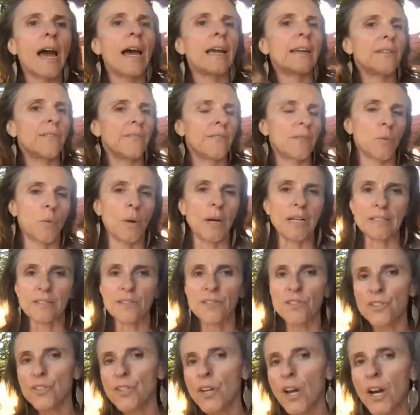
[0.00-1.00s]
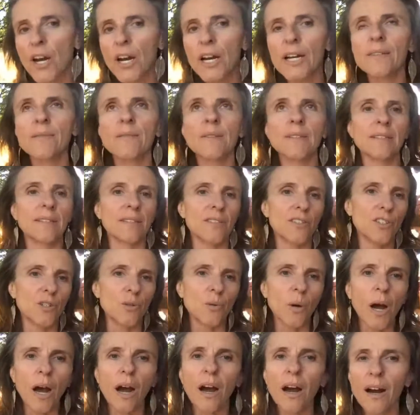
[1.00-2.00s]
I don't even want to start. This is too
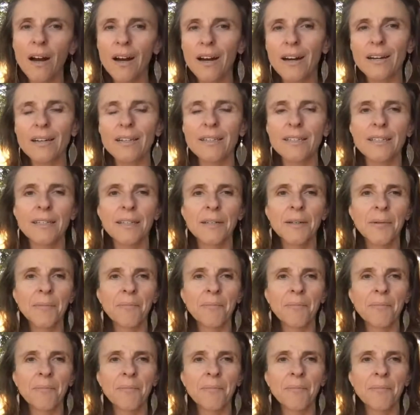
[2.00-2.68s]
hard.